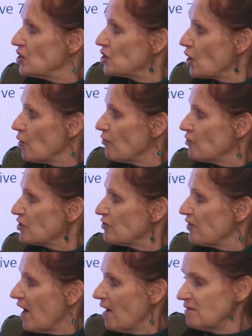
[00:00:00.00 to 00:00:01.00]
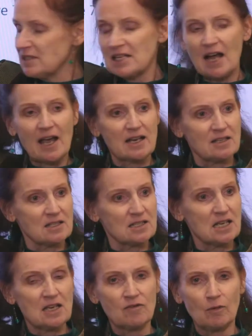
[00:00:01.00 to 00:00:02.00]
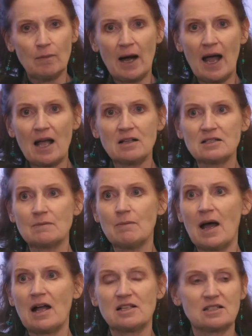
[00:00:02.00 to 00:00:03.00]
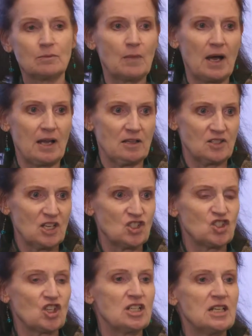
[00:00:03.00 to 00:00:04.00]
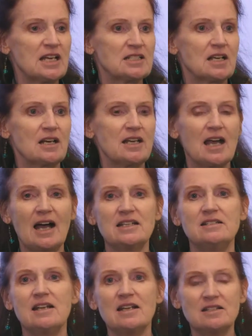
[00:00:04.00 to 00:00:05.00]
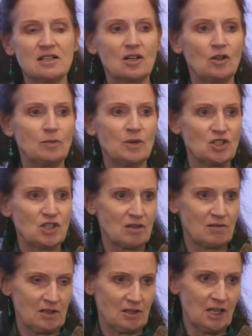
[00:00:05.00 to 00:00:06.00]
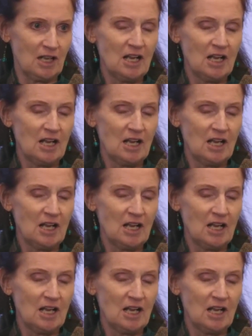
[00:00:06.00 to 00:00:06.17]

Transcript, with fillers: So for as far as the eye can see, for miles and miles and miles, it's genetically identical material.